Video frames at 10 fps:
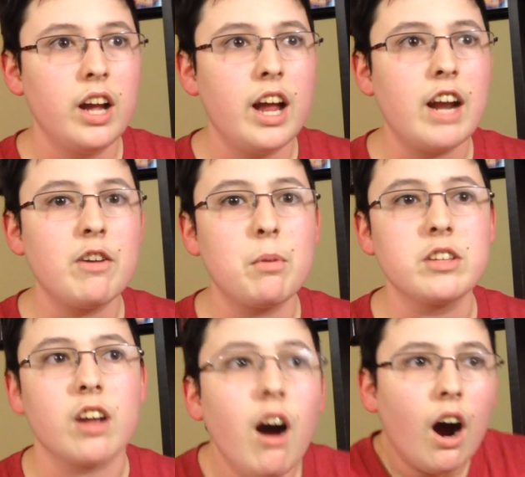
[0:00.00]
And
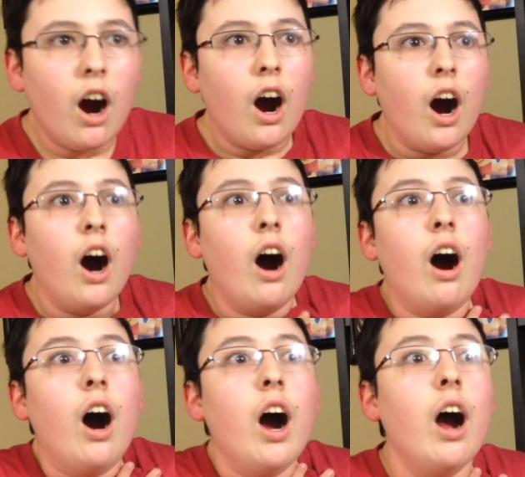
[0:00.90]
everybody's like,
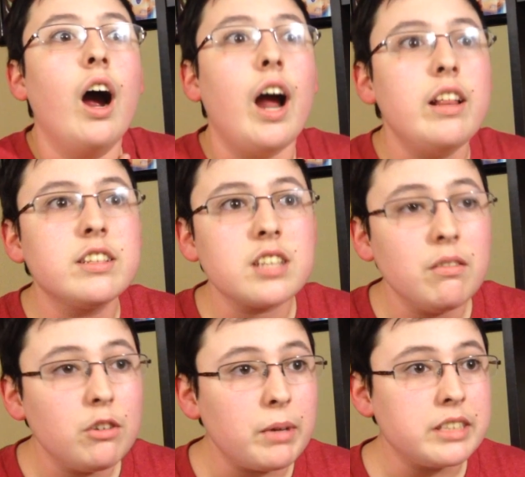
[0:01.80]
oh! And then some
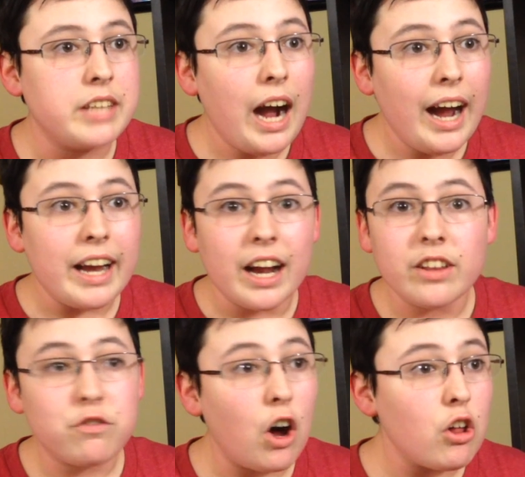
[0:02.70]
of them like die,
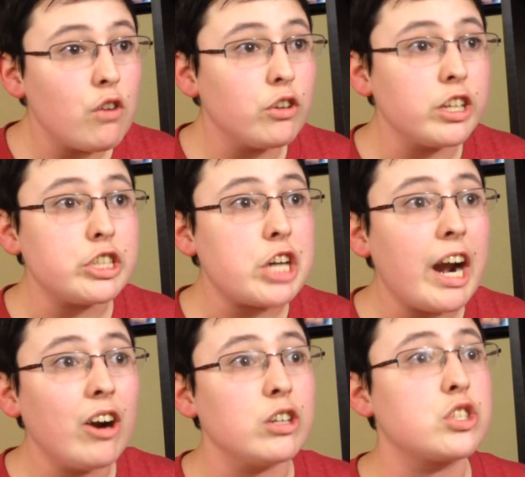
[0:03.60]
fall over their
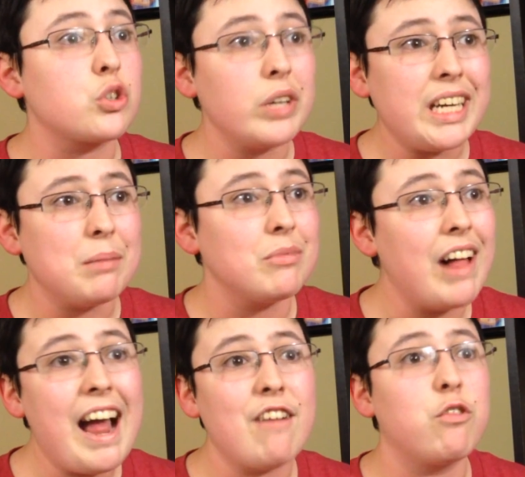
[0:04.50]
chair, scream,
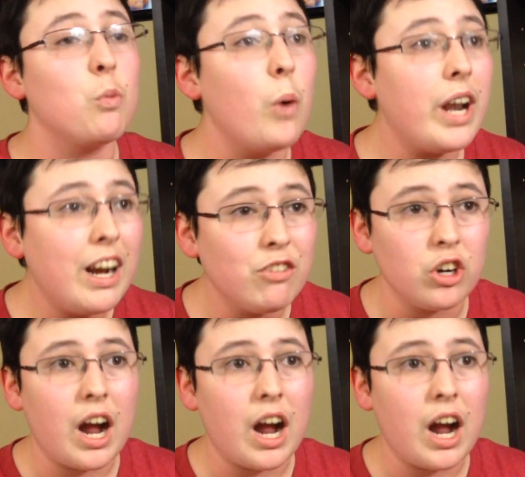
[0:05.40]
laugh, whatever.